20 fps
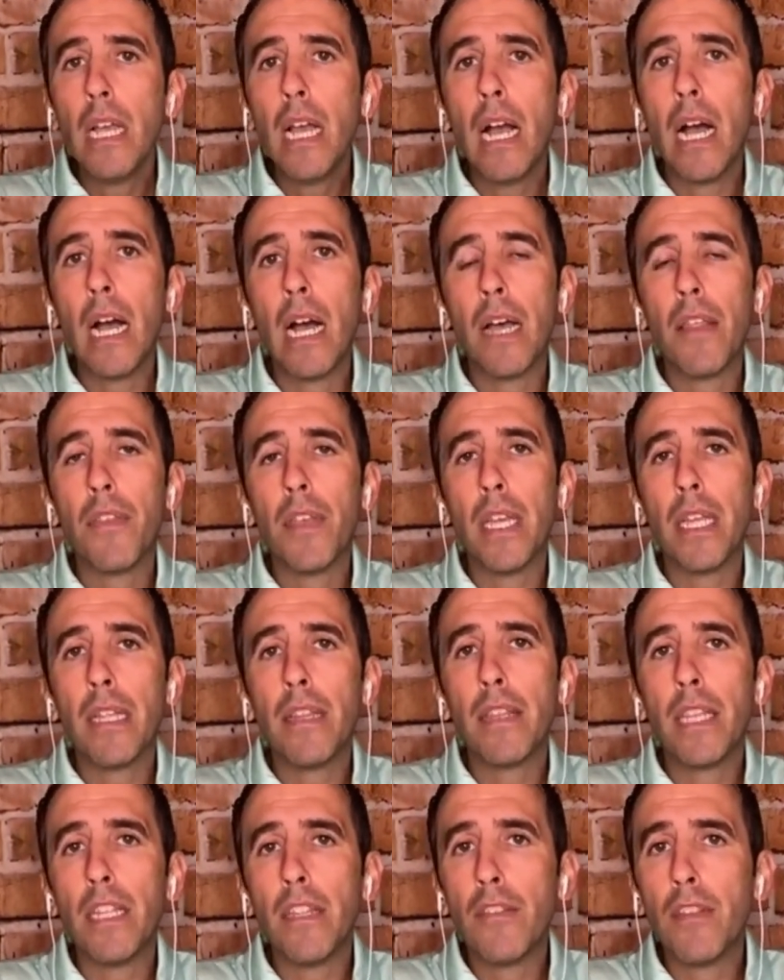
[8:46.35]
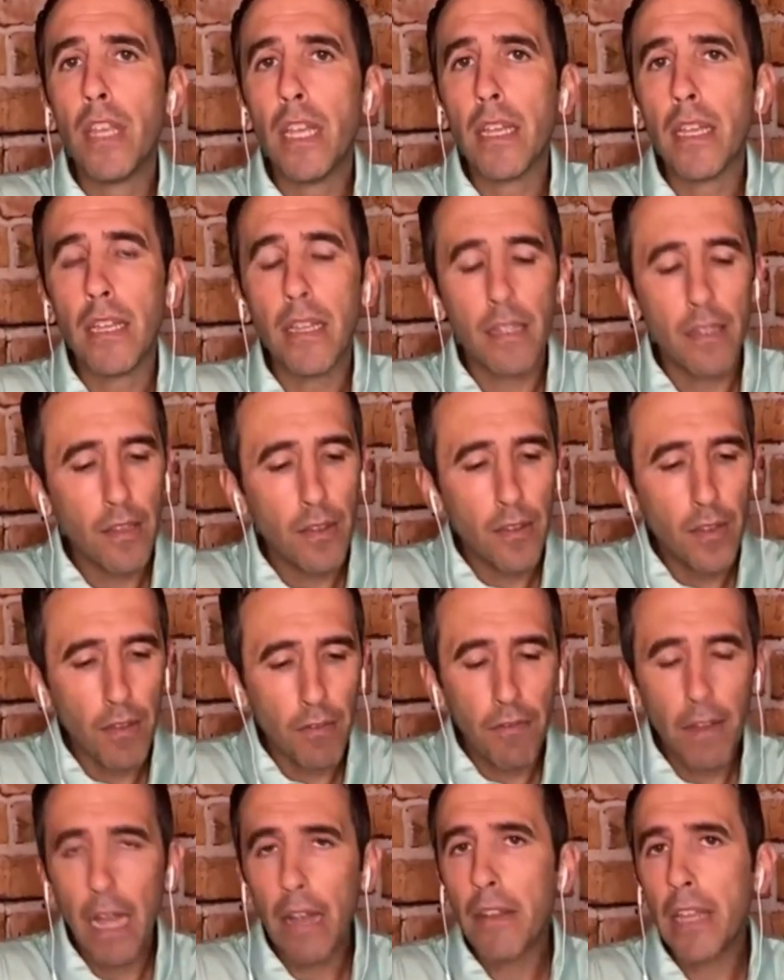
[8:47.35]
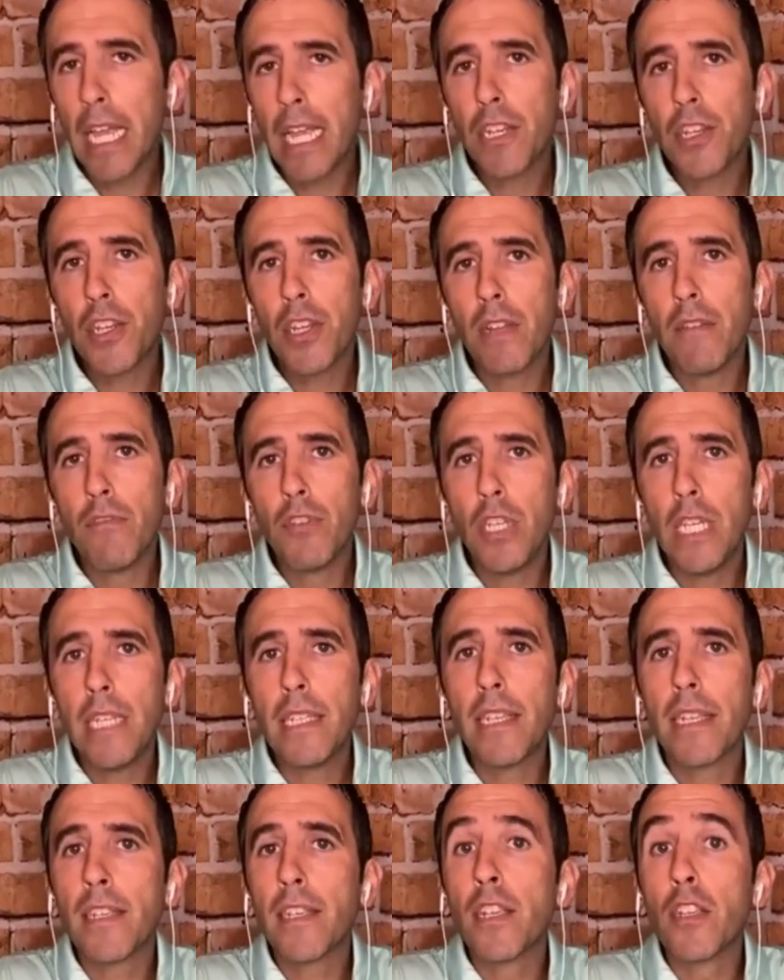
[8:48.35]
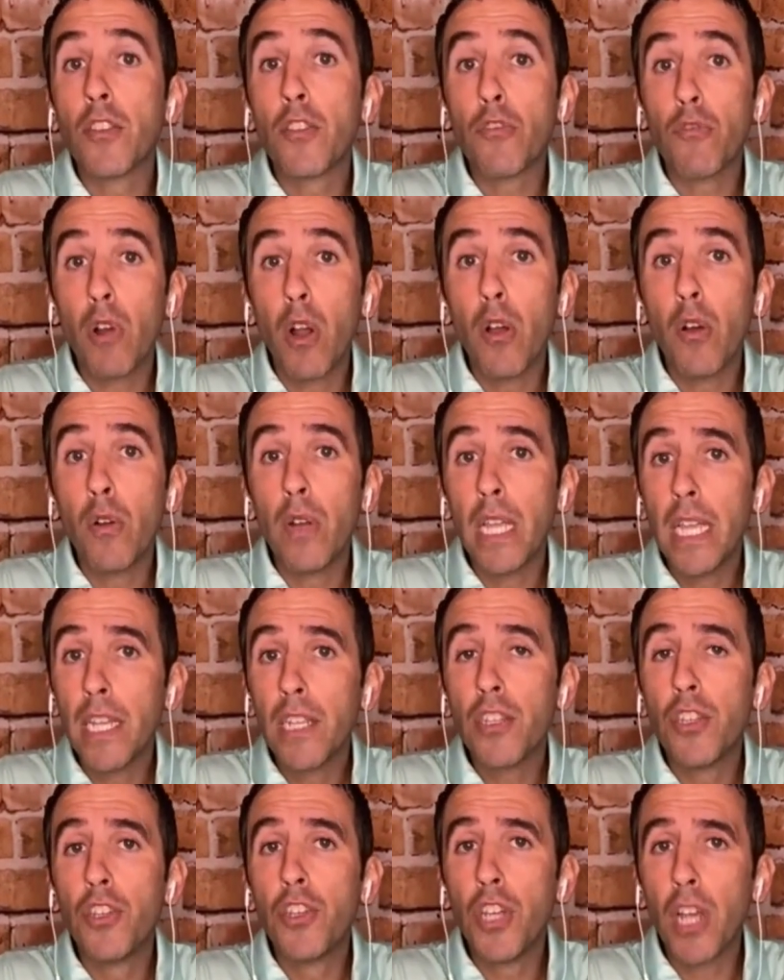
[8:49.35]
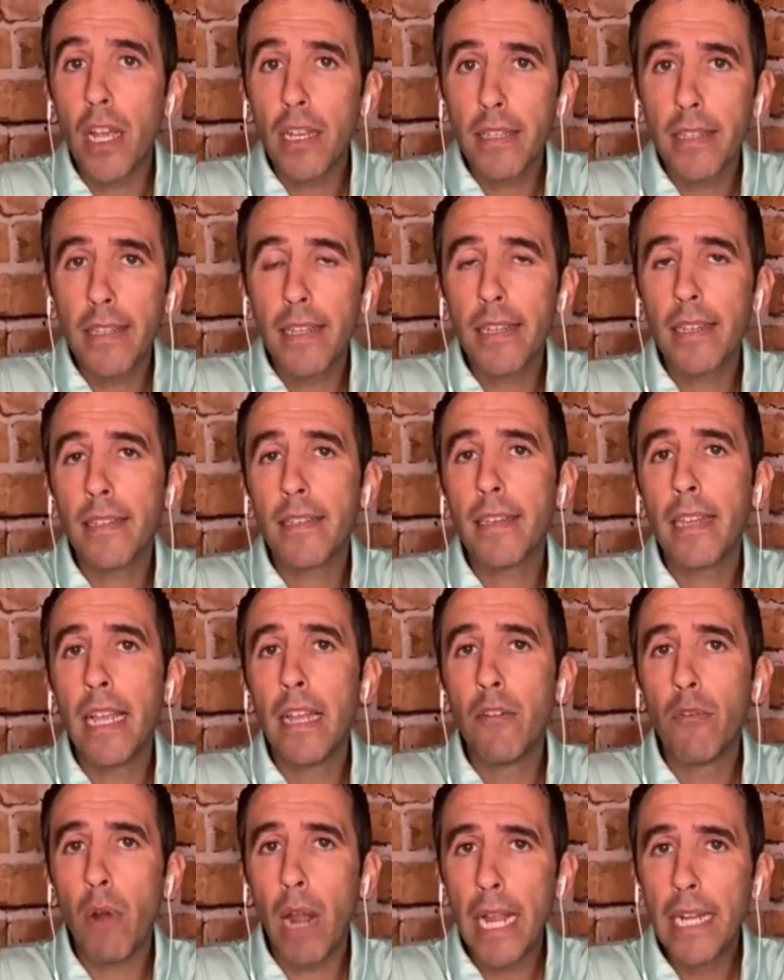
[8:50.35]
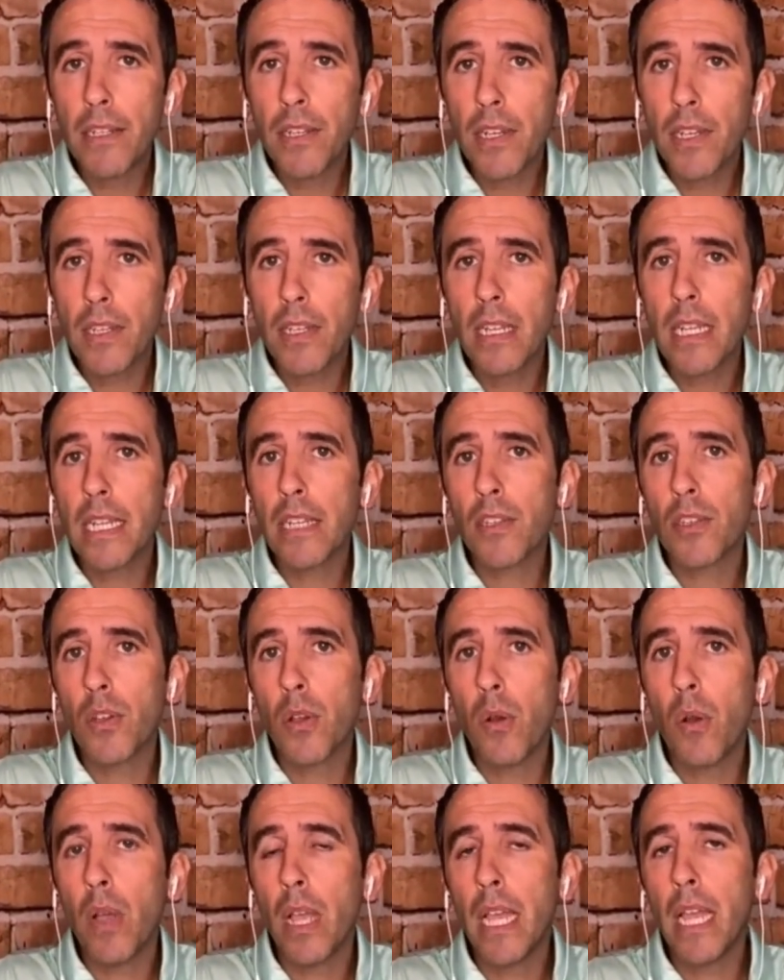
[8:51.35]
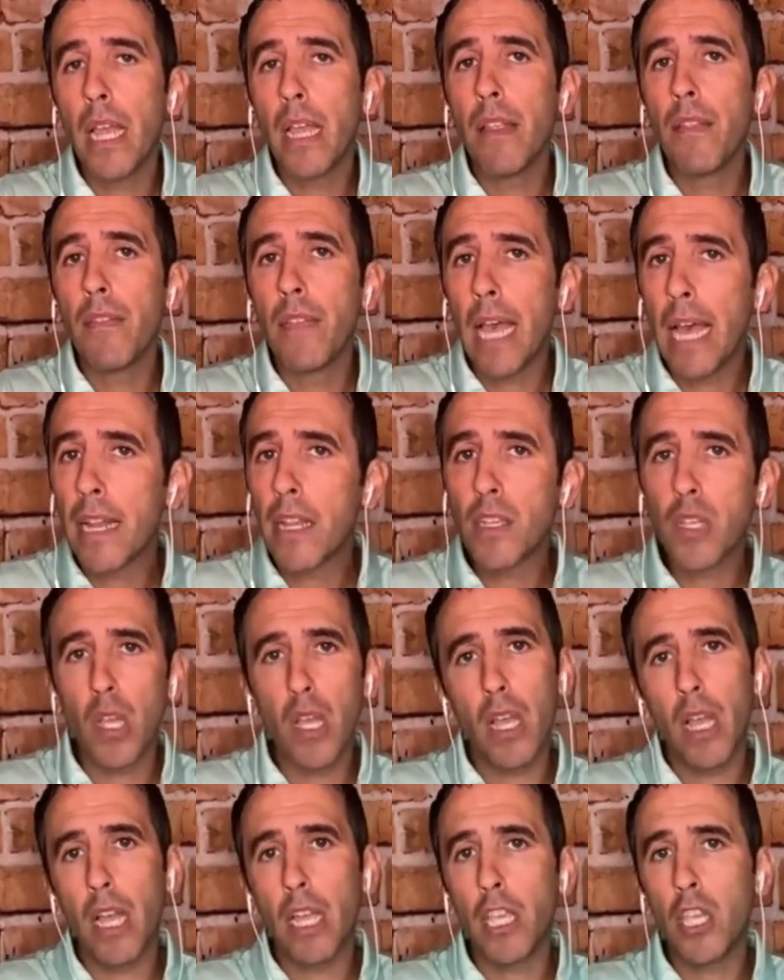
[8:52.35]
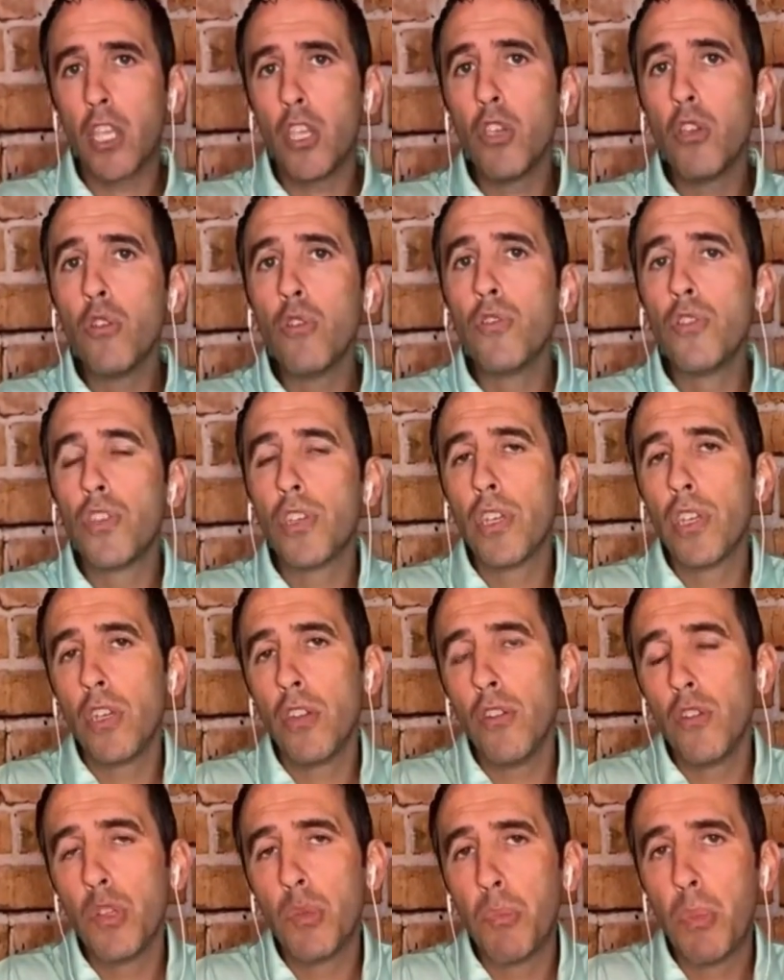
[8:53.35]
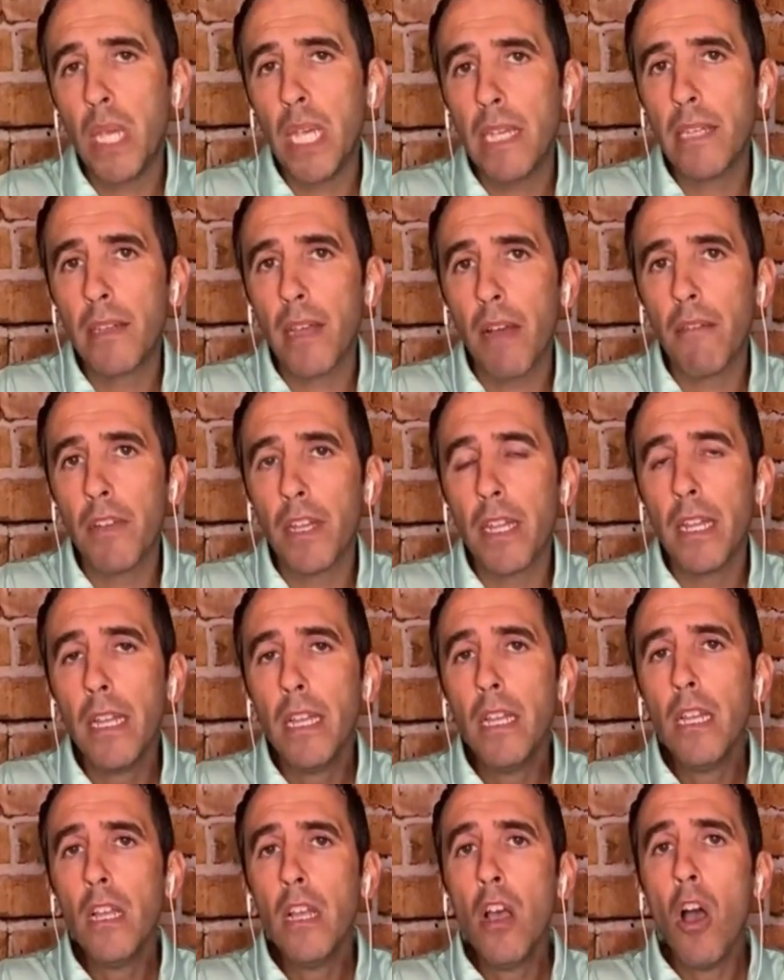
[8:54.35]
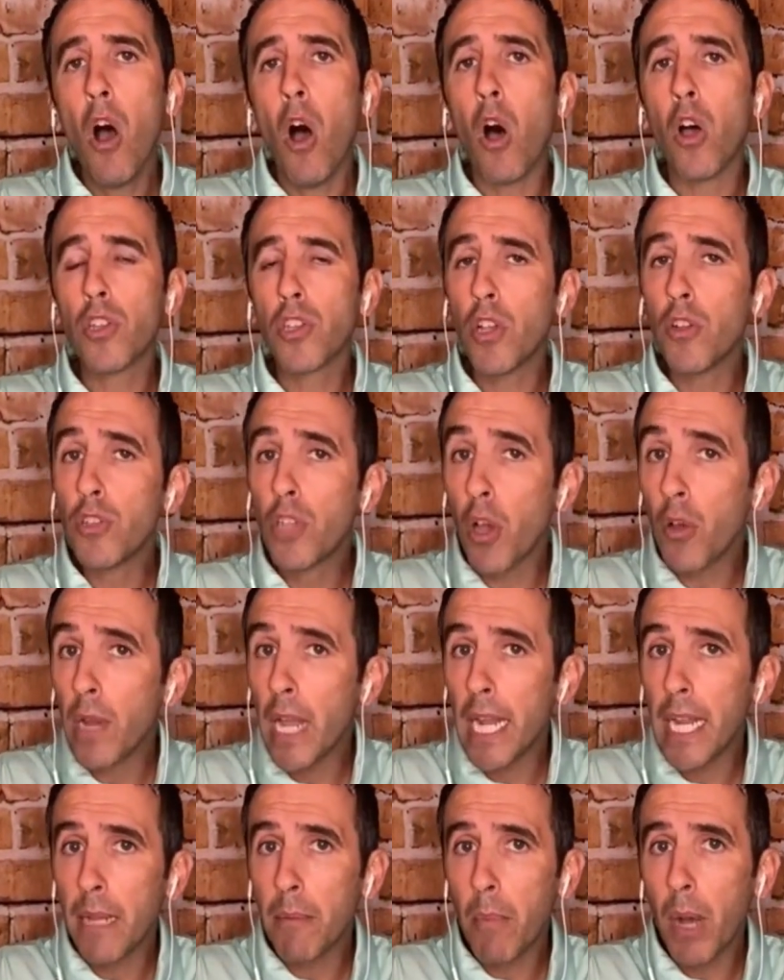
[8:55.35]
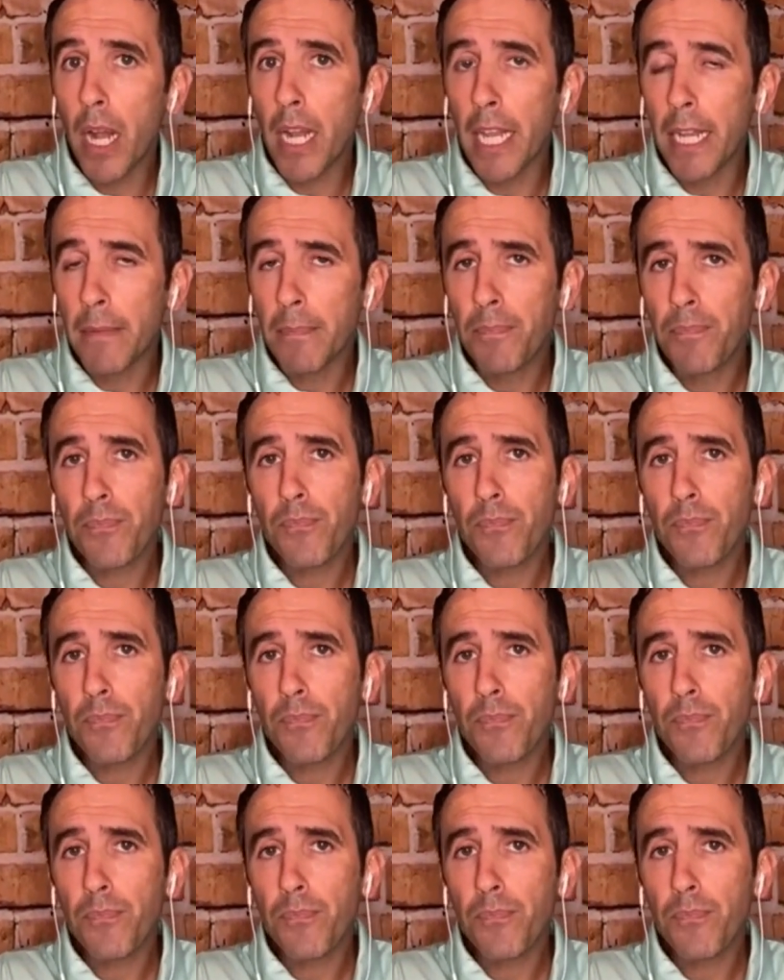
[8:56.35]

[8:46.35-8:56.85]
That the foundation of Jesus's throne is justice and righteousness. So that is a huge, huge piece of it. Also donating money.